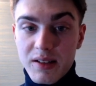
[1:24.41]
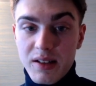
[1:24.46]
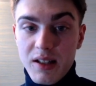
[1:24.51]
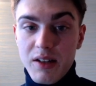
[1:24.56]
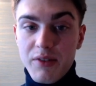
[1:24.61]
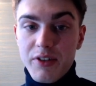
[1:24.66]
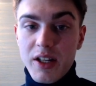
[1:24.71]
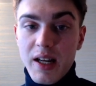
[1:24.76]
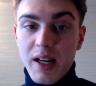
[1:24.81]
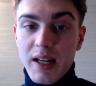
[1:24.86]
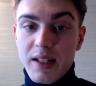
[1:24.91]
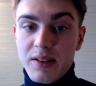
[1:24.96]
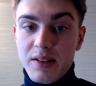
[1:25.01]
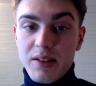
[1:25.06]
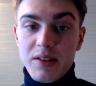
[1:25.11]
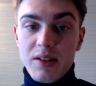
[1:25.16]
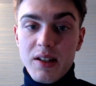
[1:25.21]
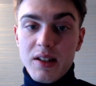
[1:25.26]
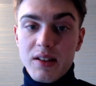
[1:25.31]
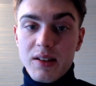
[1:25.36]
even knight
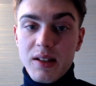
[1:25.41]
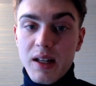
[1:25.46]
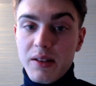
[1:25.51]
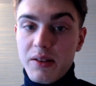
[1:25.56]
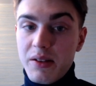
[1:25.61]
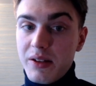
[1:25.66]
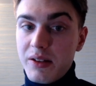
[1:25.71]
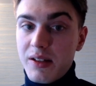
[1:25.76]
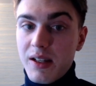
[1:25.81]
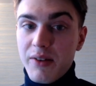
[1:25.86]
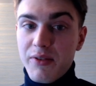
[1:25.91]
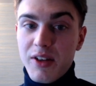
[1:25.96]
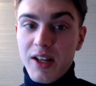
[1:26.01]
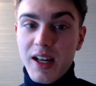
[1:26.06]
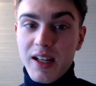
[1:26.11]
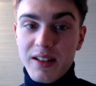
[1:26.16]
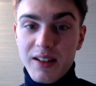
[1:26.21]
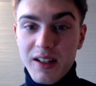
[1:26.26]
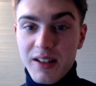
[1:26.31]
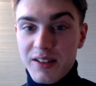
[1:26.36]
c6, knight d7,
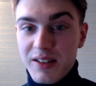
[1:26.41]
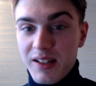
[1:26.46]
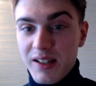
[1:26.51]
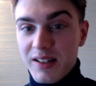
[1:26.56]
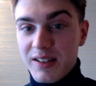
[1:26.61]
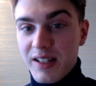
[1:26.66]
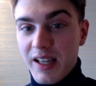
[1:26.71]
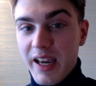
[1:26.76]
knight a6,